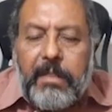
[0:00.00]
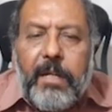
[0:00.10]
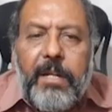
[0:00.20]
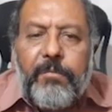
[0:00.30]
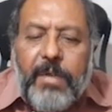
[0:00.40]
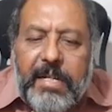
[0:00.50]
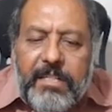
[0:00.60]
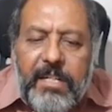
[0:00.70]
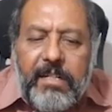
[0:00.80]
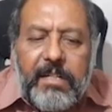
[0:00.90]

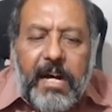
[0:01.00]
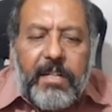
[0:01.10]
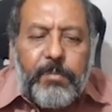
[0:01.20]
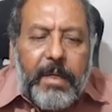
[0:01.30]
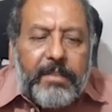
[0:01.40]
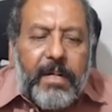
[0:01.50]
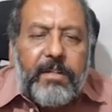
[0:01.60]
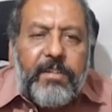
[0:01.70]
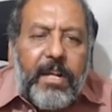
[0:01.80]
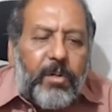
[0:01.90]
Infection caused by the
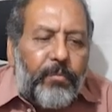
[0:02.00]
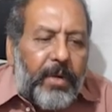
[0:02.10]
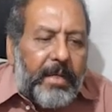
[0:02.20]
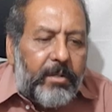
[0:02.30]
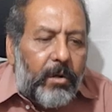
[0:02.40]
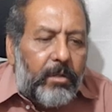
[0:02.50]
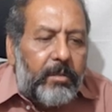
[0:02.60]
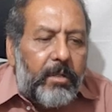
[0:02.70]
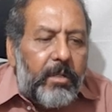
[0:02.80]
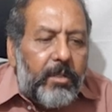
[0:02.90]
Trichophyton
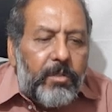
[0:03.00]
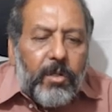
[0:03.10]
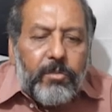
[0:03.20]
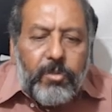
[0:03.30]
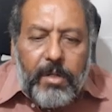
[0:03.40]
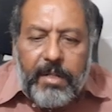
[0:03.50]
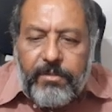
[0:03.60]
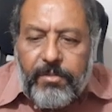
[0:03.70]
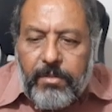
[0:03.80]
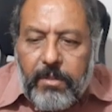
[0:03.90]

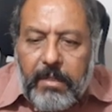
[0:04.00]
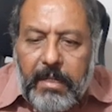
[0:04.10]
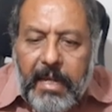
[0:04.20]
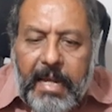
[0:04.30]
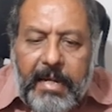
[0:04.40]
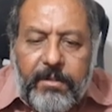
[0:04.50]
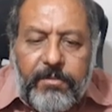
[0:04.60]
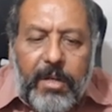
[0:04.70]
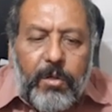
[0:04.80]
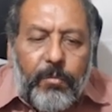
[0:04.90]
tonsurens and
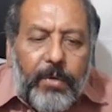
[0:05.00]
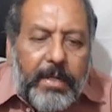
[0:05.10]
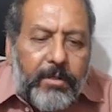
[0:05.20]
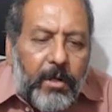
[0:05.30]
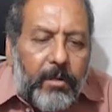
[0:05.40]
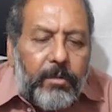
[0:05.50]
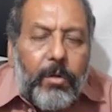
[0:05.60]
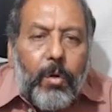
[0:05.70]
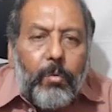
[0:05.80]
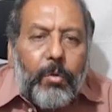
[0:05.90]
Trichophyton
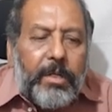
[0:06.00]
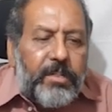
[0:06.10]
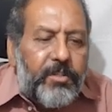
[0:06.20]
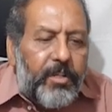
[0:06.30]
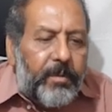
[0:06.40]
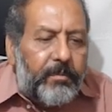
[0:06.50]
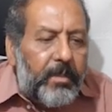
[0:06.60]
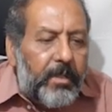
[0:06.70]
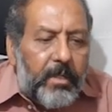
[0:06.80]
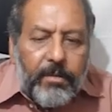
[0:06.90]
verlicum,
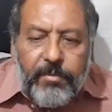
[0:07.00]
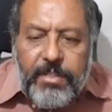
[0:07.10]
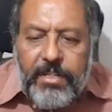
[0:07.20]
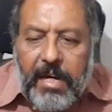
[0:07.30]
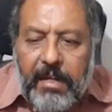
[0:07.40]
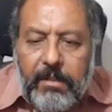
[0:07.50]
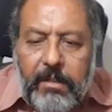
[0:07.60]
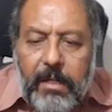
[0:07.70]
which are